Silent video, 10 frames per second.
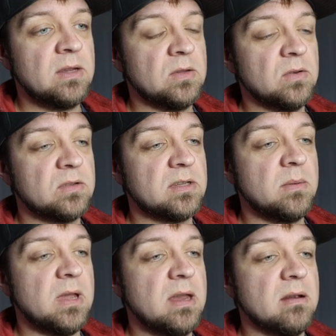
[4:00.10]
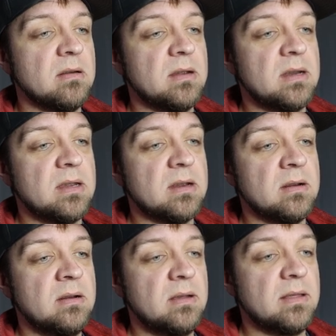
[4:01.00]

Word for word: So there's some error in here